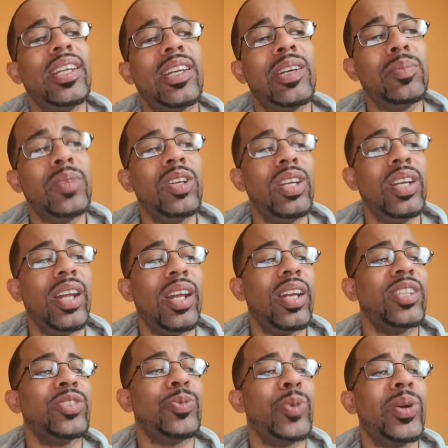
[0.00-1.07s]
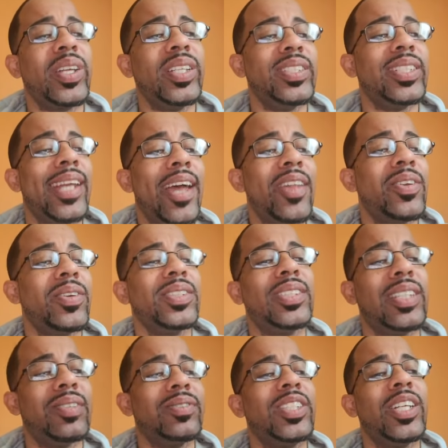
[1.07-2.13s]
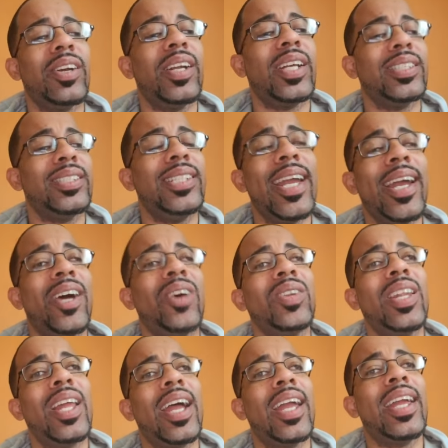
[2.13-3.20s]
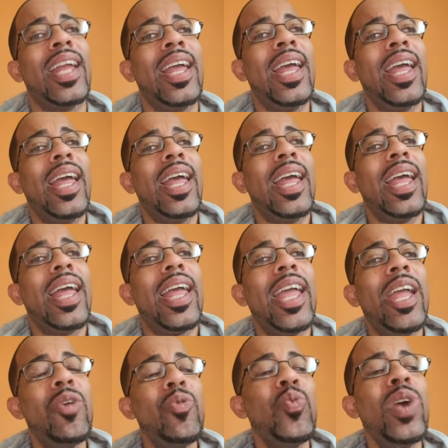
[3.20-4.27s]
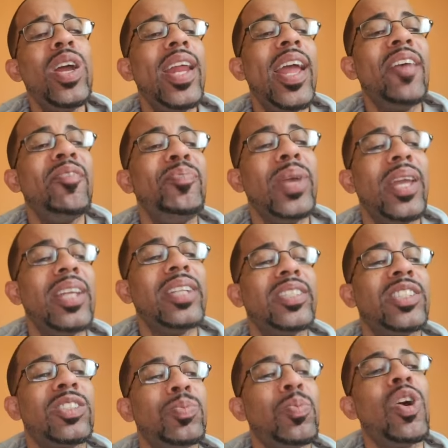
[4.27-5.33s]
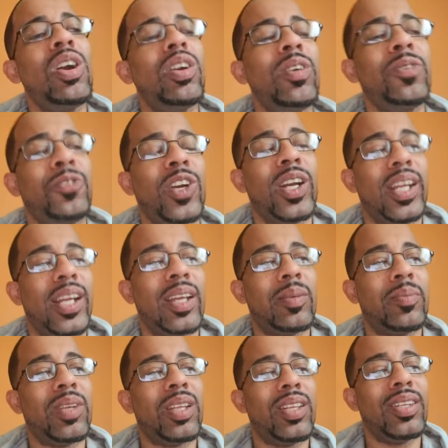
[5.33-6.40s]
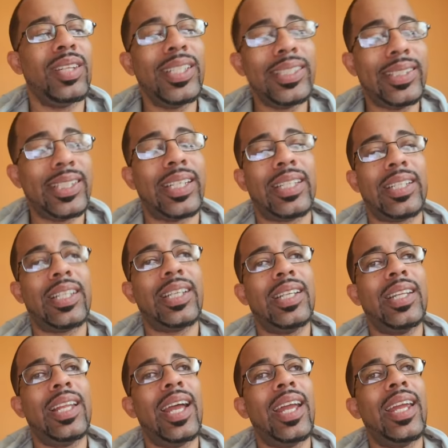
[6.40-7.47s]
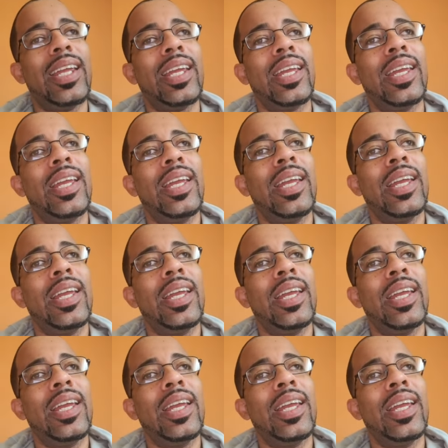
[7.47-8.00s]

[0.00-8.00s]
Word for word: in the community and us working together instead of tearing us down like it would have been smarter for him listen like